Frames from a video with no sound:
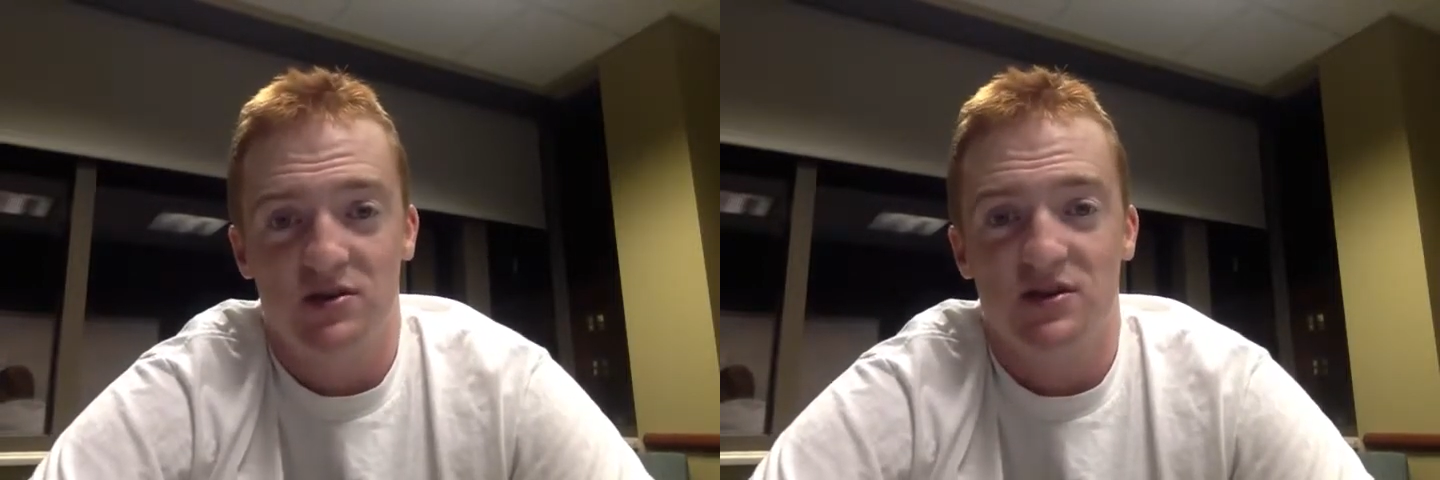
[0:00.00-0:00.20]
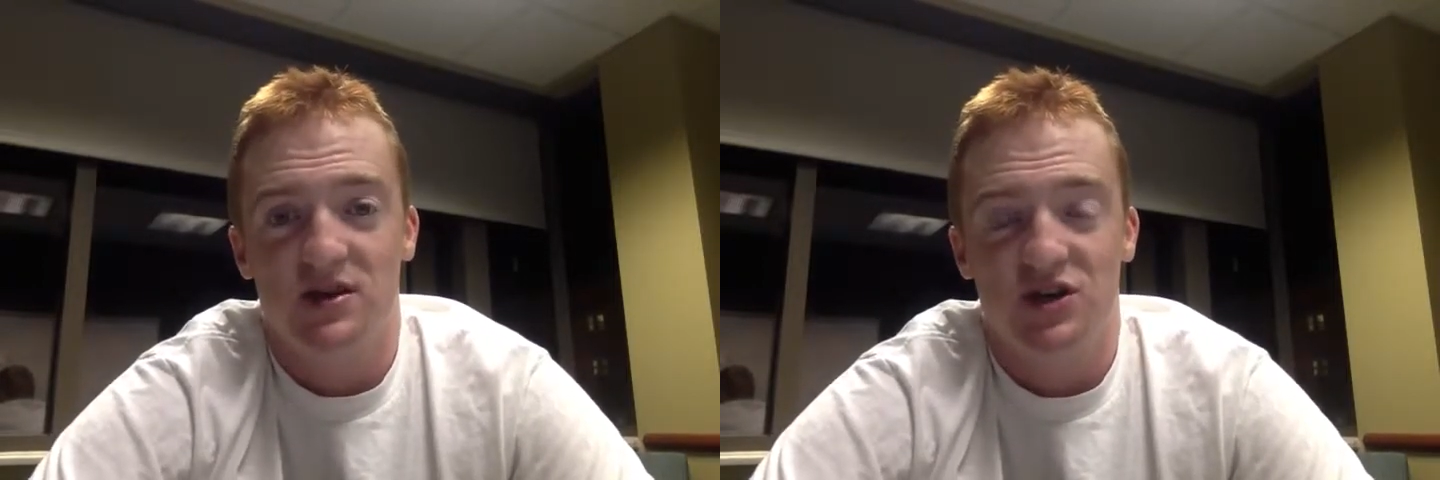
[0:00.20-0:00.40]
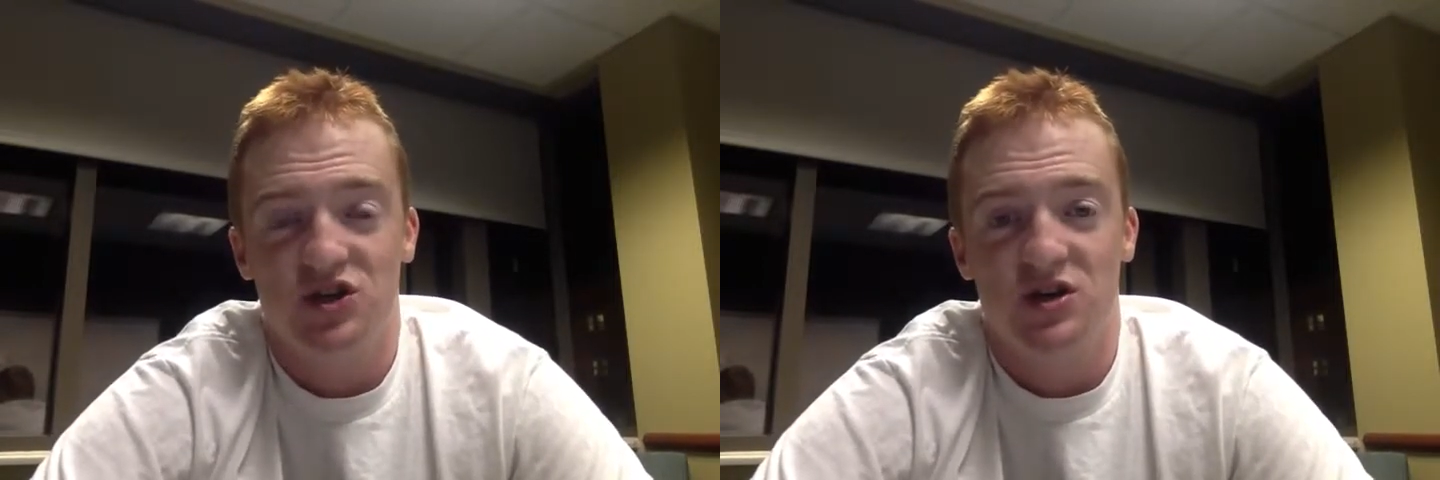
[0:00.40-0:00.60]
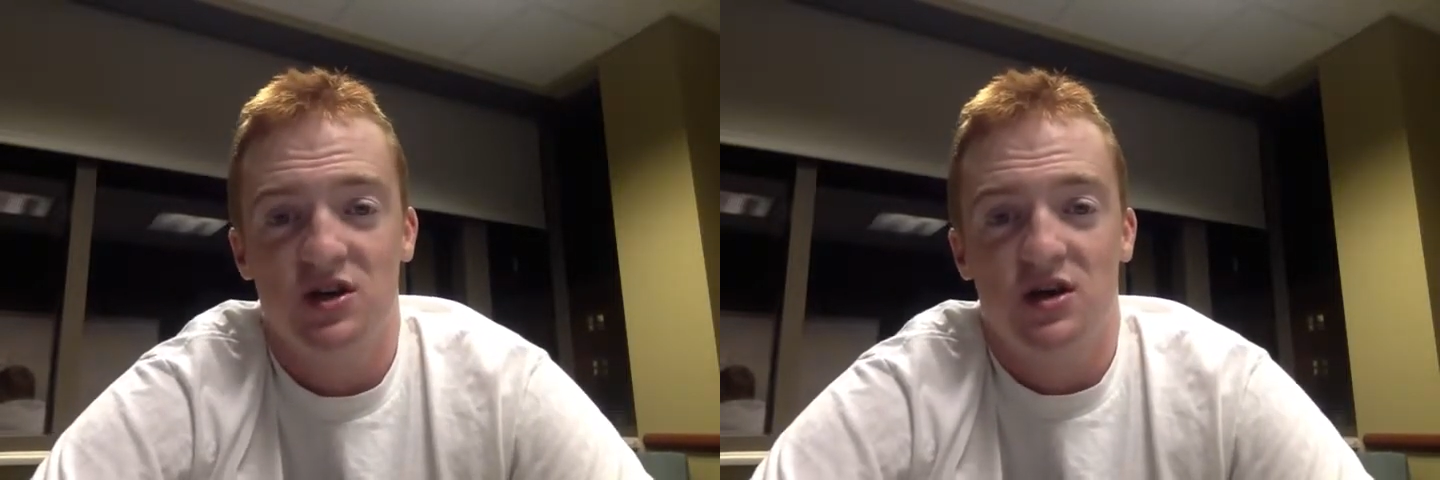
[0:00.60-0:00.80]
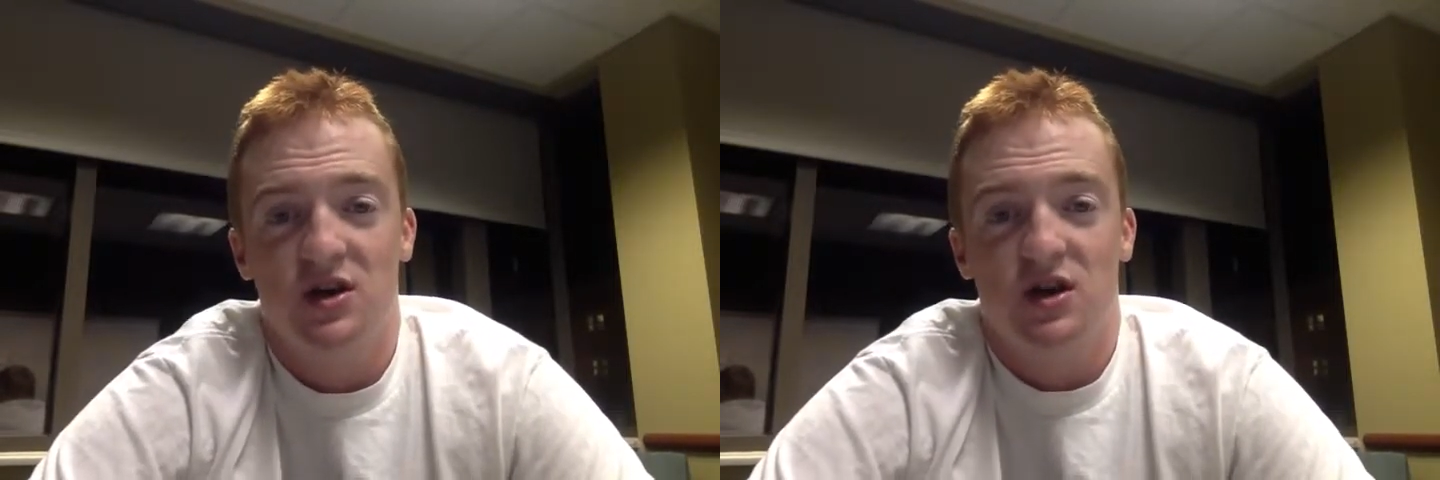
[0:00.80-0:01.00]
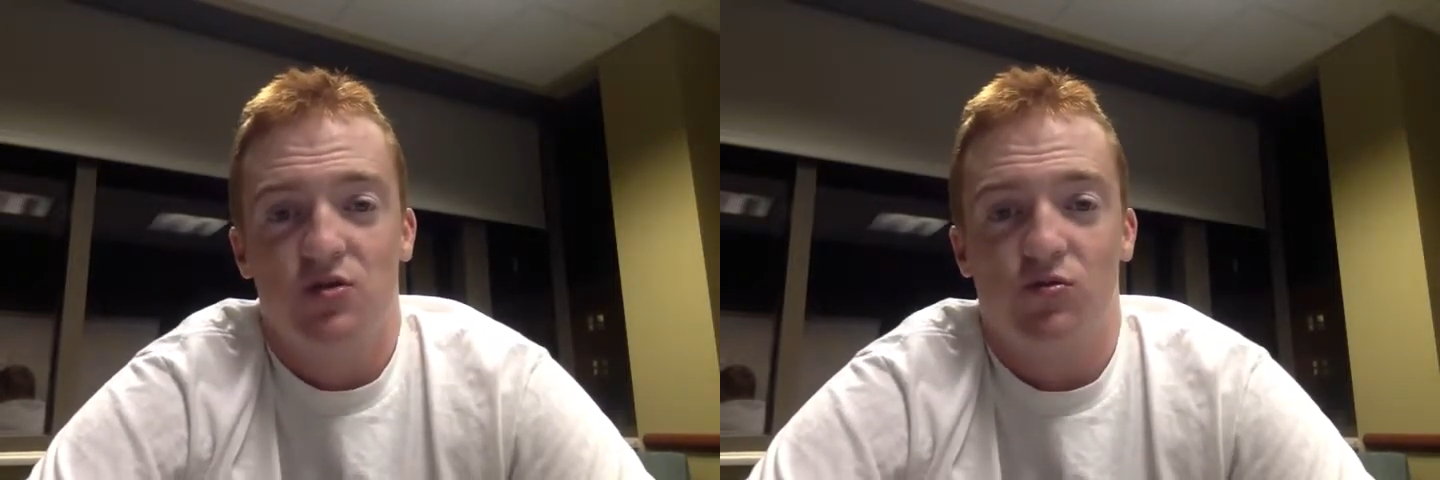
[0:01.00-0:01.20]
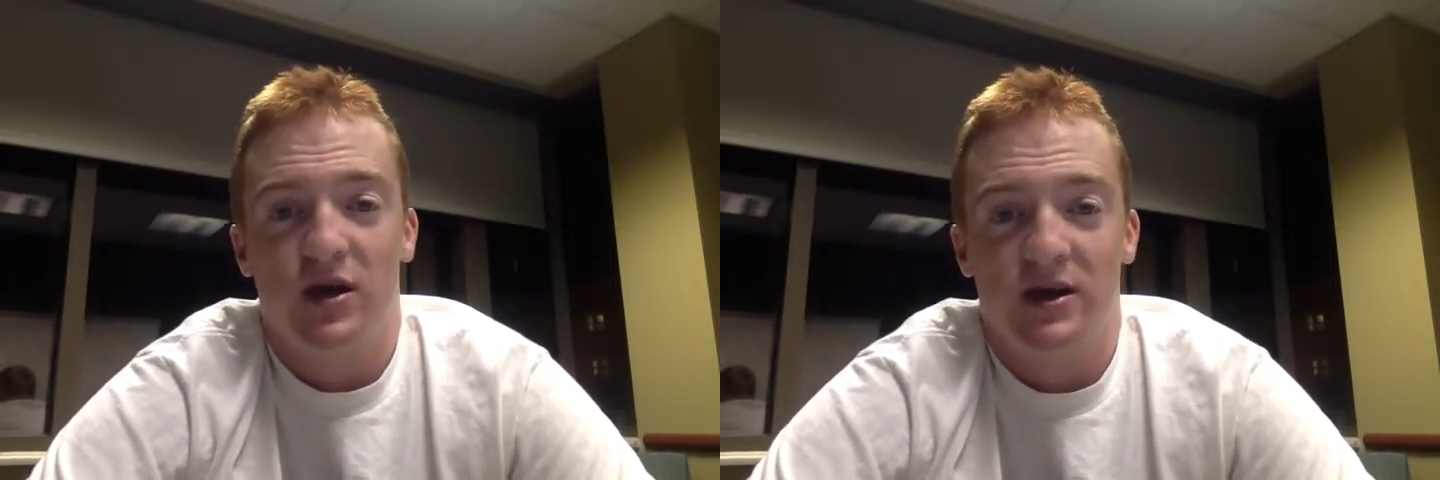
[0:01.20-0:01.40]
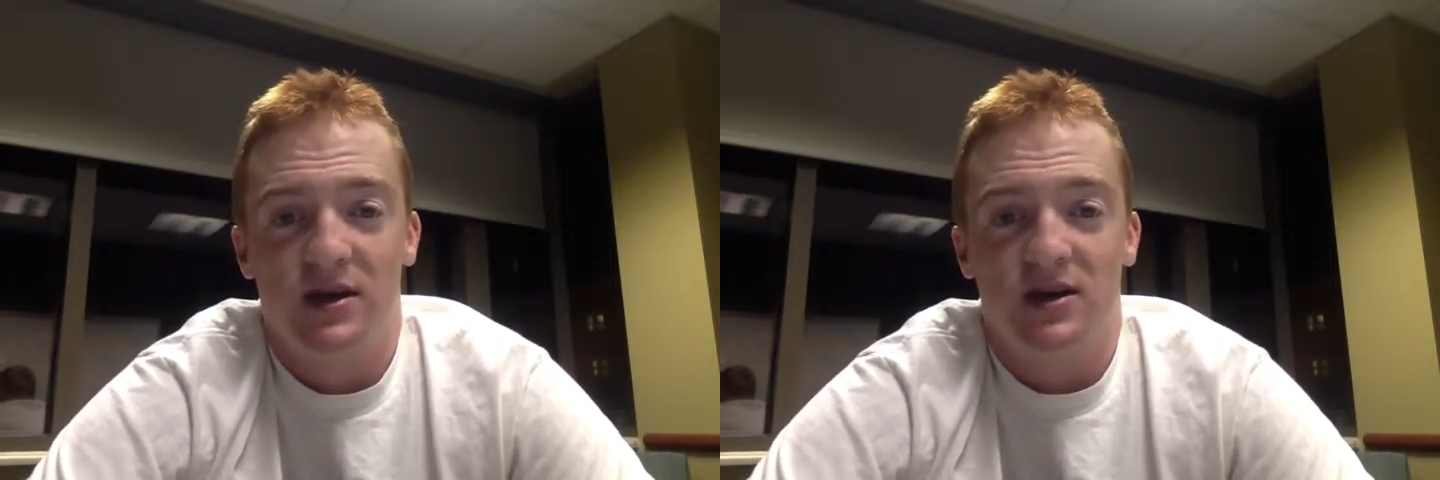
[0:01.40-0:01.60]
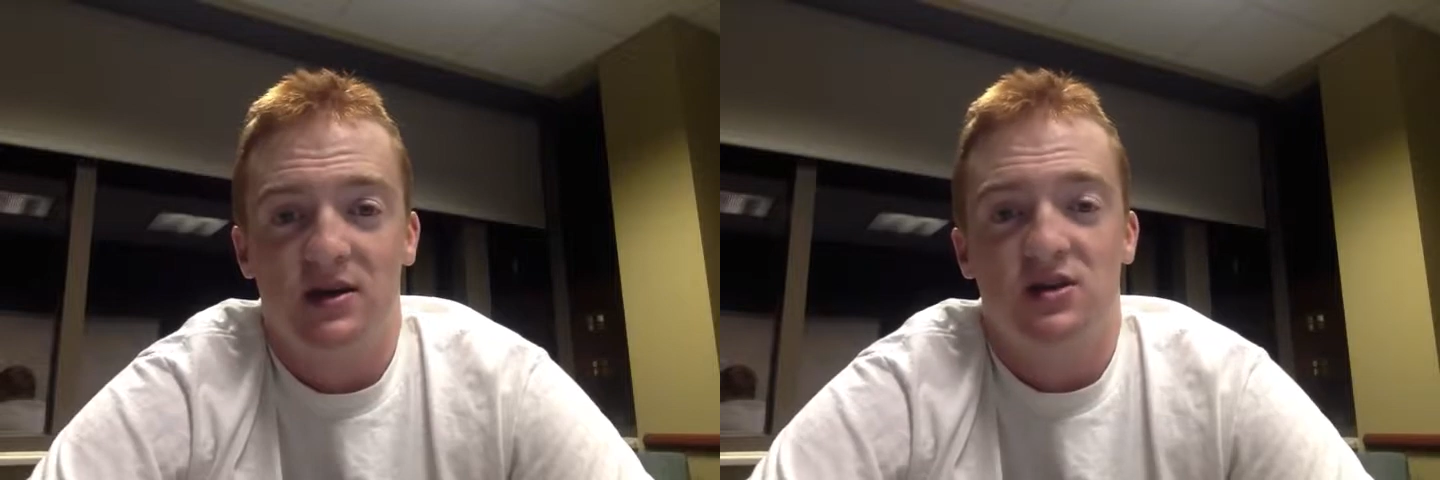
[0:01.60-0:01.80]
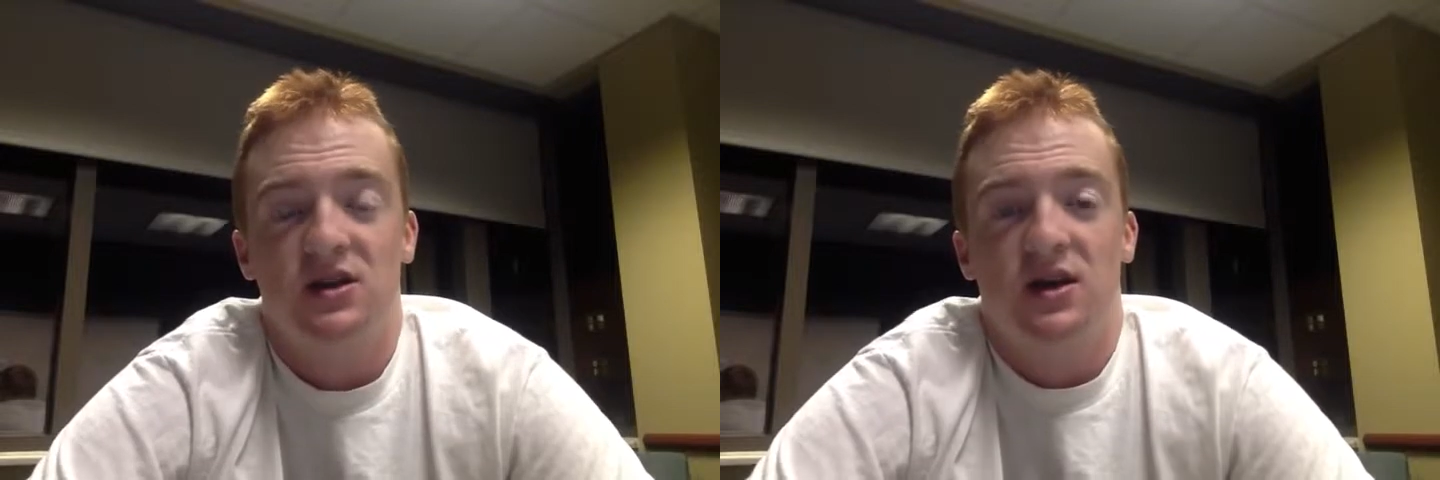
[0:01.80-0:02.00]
selection rankings.